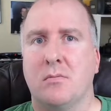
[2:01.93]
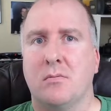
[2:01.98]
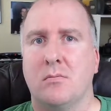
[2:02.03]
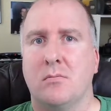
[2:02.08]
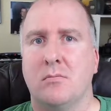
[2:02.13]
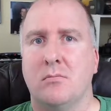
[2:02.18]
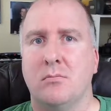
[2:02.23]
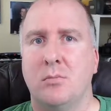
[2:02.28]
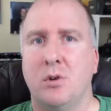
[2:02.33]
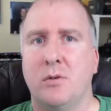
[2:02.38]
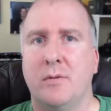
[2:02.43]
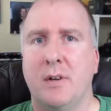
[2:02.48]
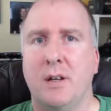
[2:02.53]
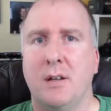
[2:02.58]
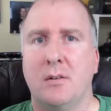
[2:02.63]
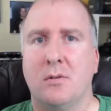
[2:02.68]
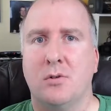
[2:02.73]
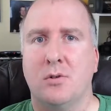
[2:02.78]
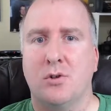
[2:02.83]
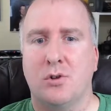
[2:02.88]
movie,
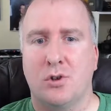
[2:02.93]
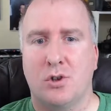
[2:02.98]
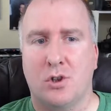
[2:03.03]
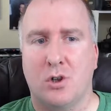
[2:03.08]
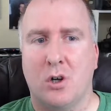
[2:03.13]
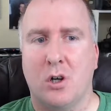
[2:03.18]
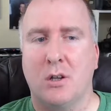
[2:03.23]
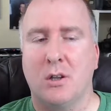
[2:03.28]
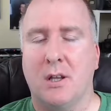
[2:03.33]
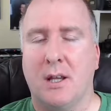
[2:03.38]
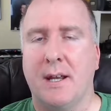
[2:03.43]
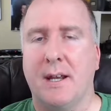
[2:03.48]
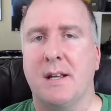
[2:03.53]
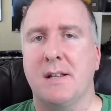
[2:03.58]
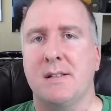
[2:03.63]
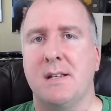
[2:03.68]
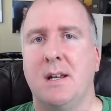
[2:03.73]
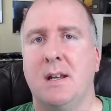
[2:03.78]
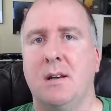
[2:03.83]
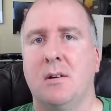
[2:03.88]
Tron
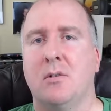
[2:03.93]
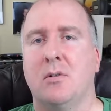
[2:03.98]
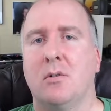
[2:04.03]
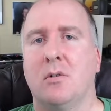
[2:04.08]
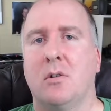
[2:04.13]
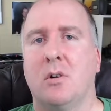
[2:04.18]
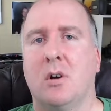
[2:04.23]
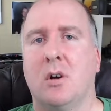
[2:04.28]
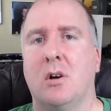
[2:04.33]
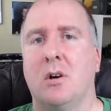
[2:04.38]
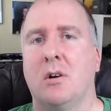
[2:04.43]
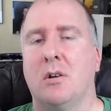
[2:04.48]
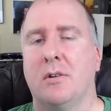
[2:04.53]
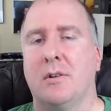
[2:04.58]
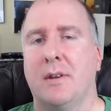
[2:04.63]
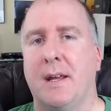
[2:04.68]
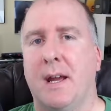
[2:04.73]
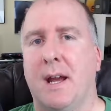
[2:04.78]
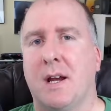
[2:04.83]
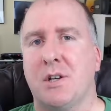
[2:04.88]
Legacy,
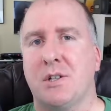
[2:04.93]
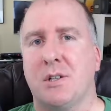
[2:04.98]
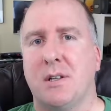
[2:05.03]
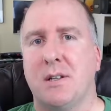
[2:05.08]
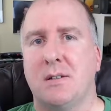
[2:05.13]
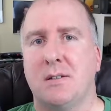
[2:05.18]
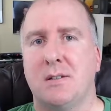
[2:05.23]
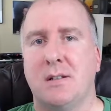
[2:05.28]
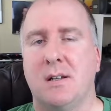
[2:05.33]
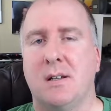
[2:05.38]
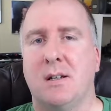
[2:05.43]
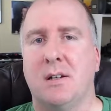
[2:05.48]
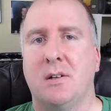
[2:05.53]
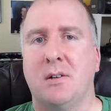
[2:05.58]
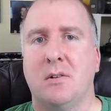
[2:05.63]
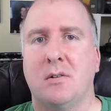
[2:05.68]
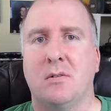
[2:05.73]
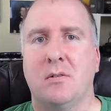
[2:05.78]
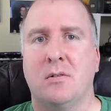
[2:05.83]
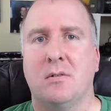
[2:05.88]
they actually did
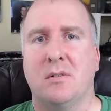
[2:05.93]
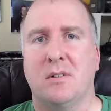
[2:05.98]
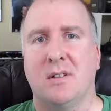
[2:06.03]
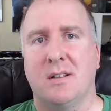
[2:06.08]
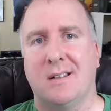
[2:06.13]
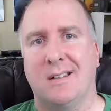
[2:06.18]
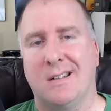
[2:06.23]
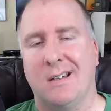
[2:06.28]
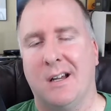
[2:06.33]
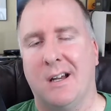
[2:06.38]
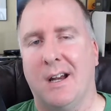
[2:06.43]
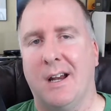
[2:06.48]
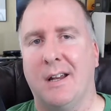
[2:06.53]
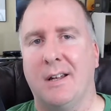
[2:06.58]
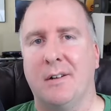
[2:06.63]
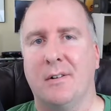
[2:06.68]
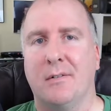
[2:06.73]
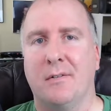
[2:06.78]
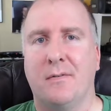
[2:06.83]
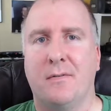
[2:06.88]
kind
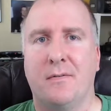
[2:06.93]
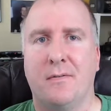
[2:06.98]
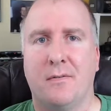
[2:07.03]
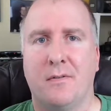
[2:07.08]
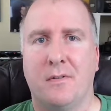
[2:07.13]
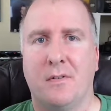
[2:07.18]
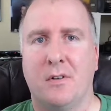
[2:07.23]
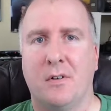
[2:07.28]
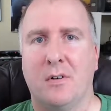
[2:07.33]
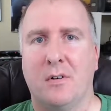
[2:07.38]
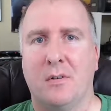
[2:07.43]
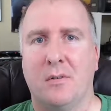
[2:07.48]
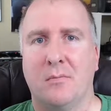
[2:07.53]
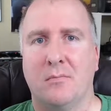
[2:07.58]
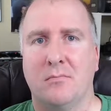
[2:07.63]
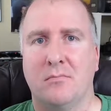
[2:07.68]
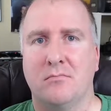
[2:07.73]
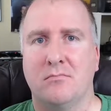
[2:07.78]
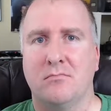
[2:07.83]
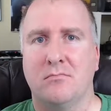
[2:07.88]
of
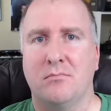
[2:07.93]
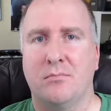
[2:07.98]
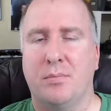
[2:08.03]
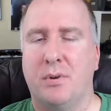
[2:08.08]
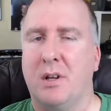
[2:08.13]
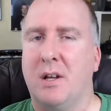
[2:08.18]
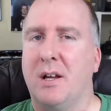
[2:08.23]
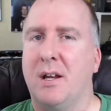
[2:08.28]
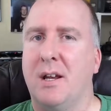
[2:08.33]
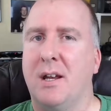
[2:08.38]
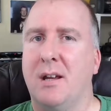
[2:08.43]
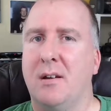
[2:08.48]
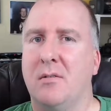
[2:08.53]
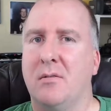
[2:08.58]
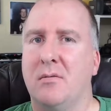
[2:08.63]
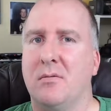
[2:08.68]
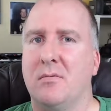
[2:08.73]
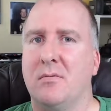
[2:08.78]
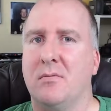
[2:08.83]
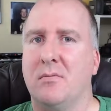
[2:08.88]
play
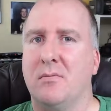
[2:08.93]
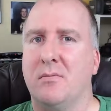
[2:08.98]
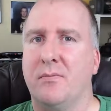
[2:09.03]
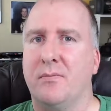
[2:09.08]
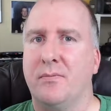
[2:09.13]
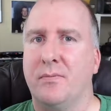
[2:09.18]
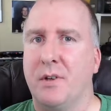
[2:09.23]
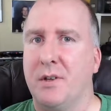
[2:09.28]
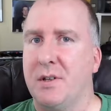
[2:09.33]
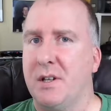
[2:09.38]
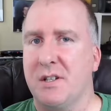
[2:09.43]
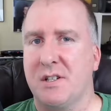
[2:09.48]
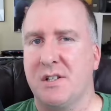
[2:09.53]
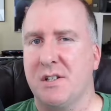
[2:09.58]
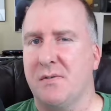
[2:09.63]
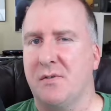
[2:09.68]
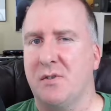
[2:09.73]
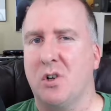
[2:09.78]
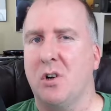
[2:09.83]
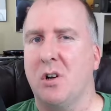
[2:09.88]
the Discs of
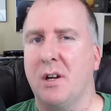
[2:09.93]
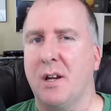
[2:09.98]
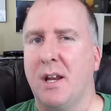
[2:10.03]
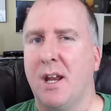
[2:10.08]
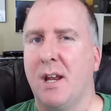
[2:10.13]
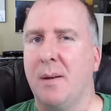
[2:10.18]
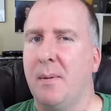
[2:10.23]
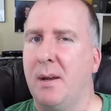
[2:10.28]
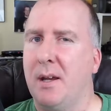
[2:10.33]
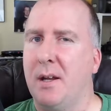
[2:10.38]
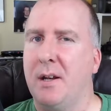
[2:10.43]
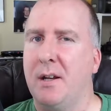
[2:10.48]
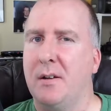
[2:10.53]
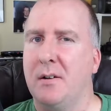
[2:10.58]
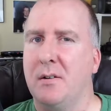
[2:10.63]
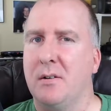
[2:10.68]
Tron game in it.